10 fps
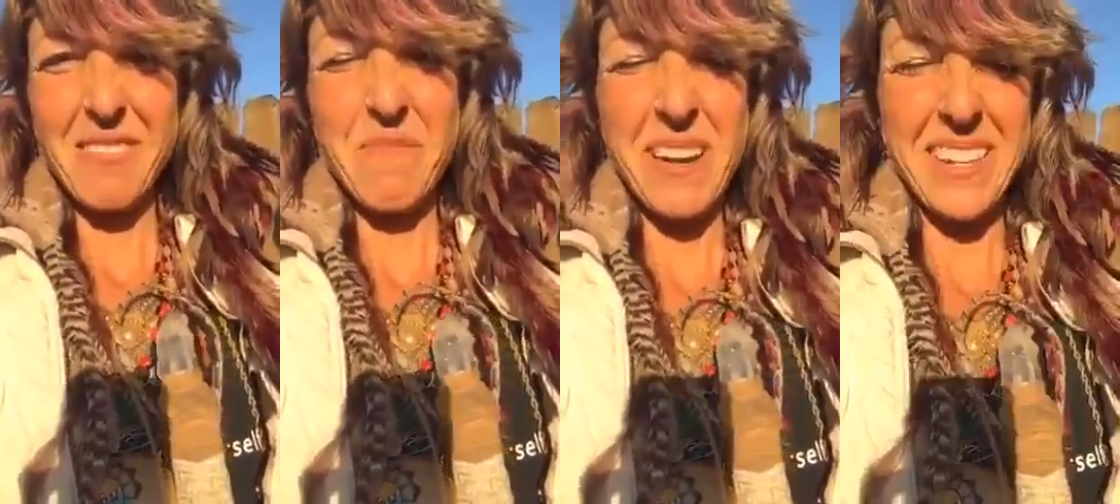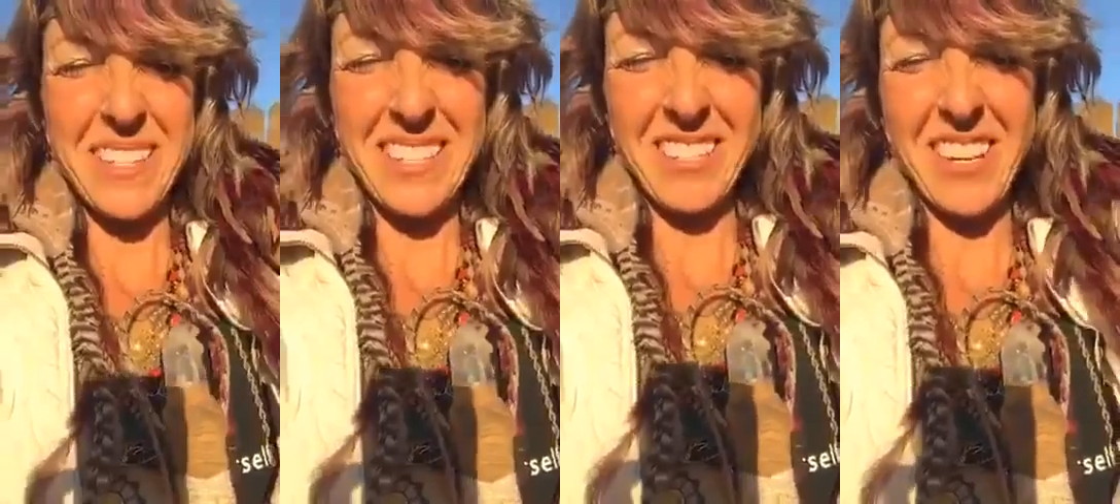by
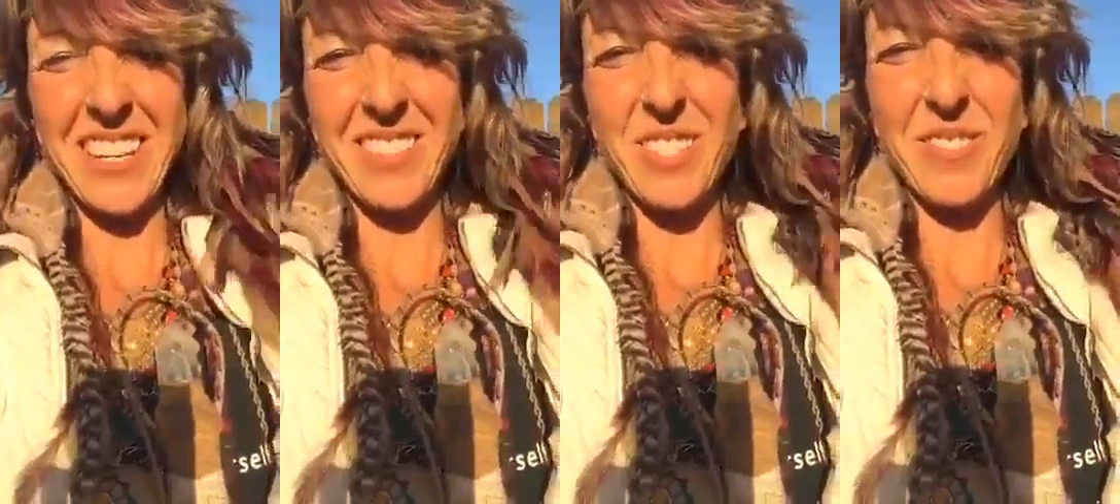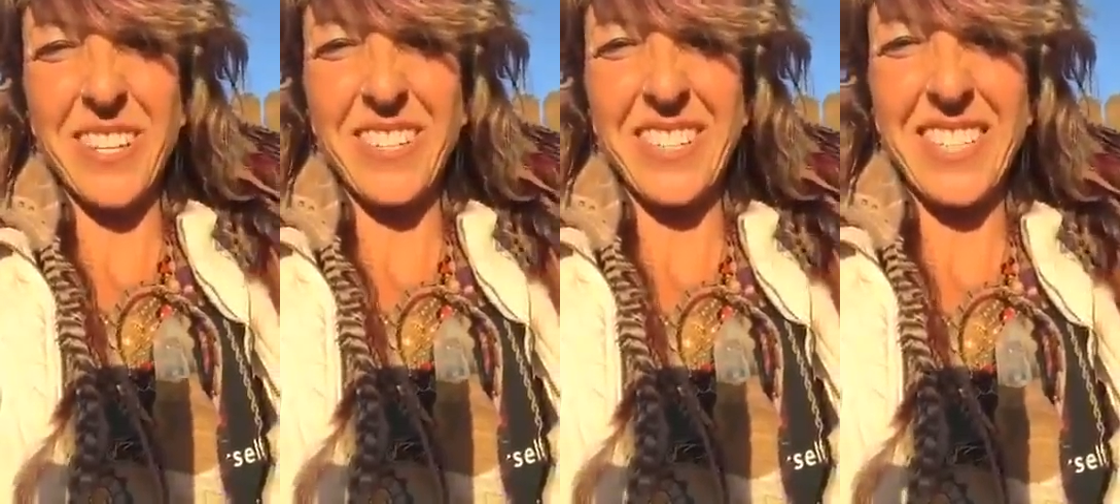integrating those
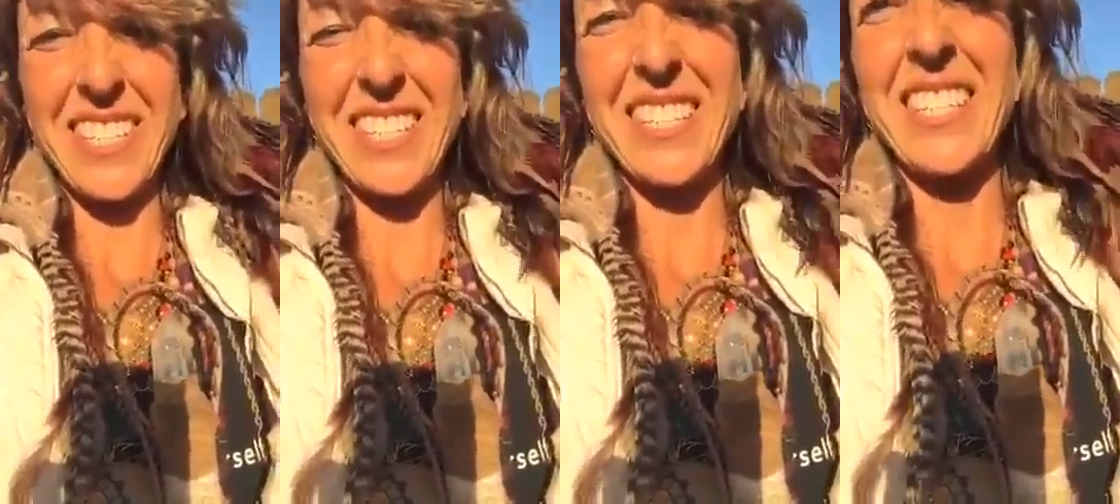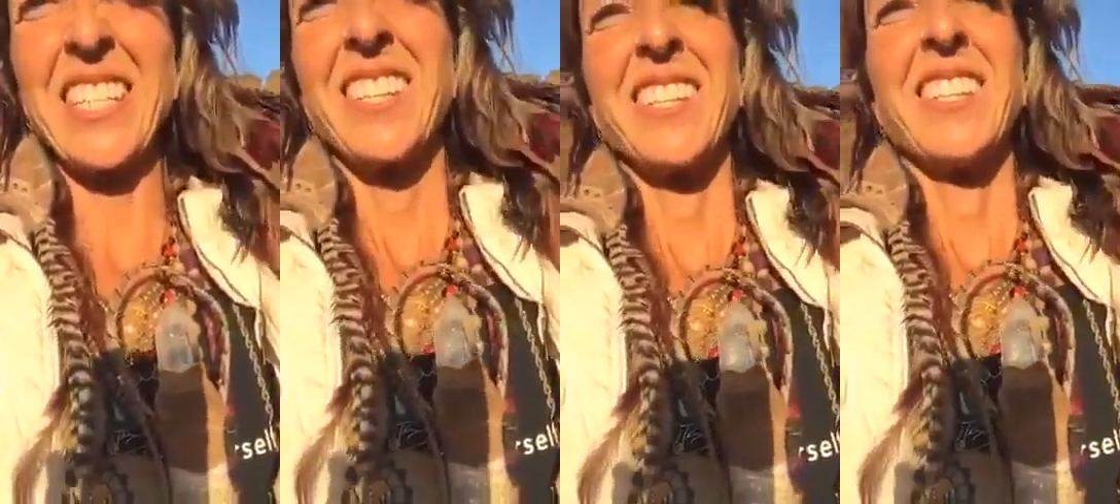frequencies.
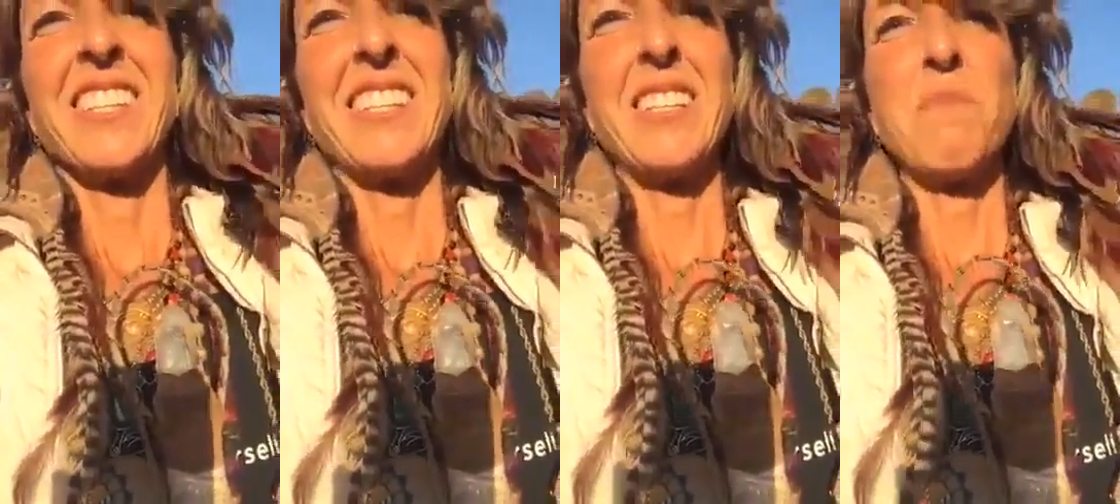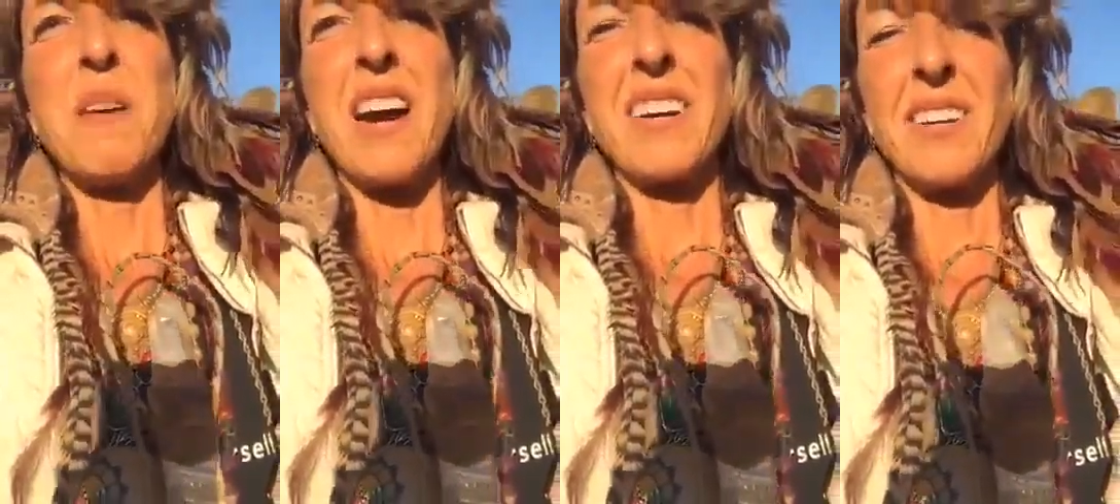Let's
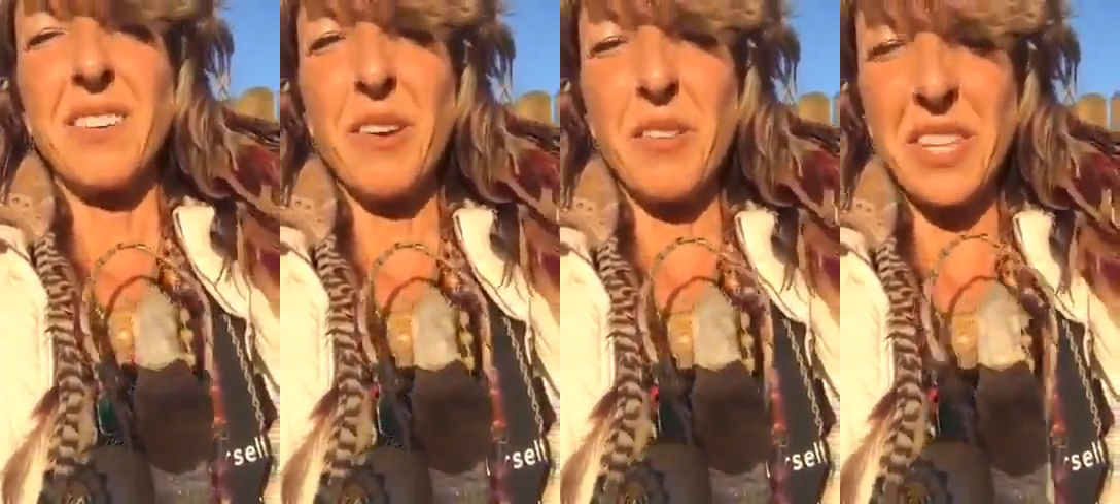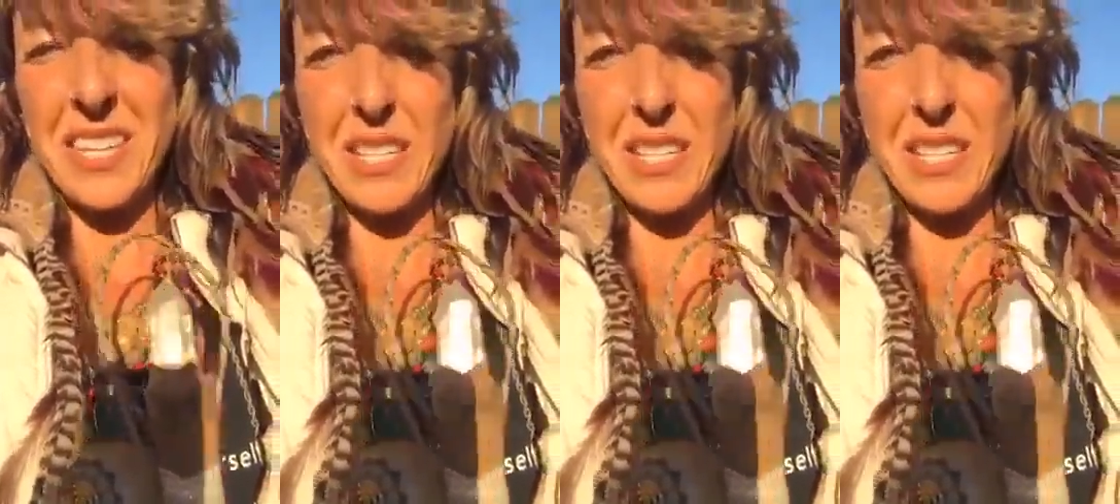back growth and